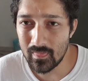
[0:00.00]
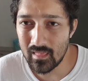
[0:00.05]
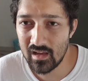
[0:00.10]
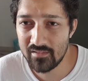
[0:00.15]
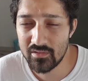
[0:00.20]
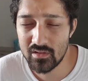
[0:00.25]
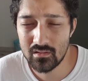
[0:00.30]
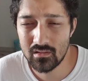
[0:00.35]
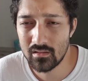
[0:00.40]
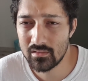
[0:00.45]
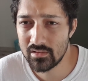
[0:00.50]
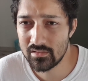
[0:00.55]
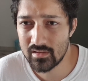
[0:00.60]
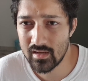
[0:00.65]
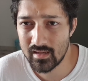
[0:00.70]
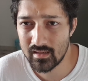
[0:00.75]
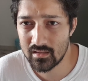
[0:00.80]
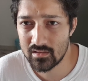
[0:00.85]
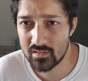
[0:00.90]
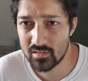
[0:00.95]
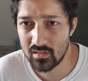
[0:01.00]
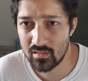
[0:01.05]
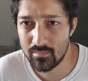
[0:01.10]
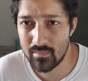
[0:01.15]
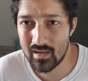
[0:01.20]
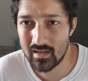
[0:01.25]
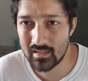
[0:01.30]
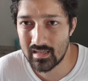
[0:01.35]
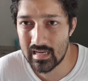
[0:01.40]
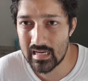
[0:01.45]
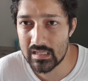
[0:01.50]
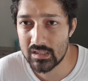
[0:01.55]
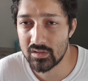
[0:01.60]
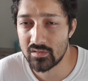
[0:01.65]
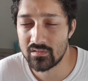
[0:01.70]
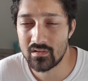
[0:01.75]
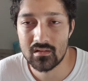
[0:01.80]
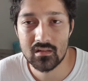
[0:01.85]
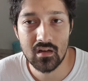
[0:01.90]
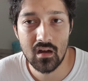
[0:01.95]
If you know you're taking a certain
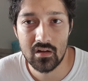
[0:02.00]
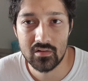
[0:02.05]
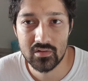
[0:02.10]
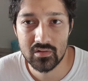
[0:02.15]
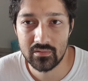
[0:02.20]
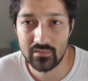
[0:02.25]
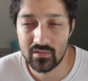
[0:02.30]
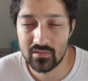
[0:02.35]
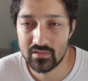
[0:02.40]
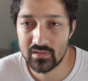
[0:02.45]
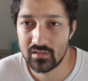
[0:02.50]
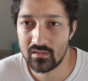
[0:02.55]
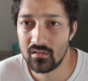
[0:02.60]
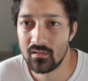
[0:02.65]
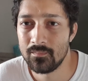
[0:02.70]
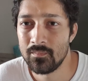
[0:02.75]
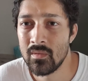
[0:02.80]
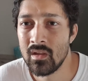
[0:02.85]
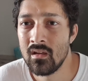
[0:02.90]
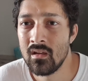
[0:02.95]
medication that's controversial,